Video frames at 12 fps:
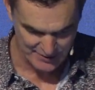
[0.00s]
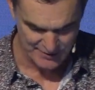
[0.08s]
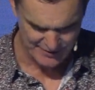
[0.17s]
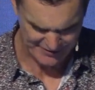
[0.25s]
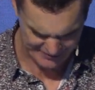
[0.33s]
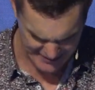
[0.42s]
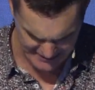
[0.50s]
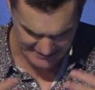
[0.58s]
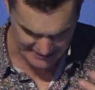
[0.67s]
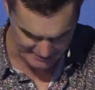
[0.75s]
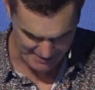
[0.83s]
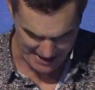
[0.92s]

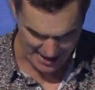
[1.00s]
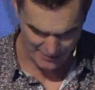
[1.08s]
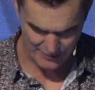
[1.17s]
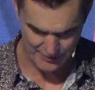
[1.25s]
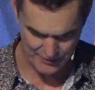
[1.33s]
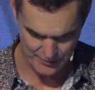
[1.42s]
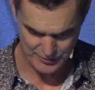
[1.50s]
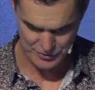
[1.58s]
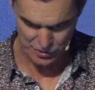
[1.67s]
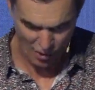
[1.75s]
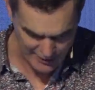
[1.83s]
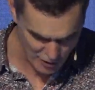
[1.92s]
thinking about
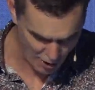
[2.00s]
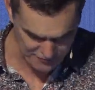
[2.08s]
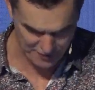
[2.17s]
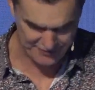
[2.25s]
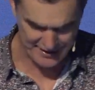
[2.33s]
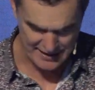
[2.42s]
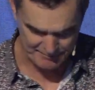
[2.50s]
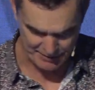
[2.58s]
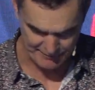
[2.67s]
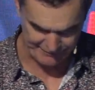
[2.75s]
trying not to think, but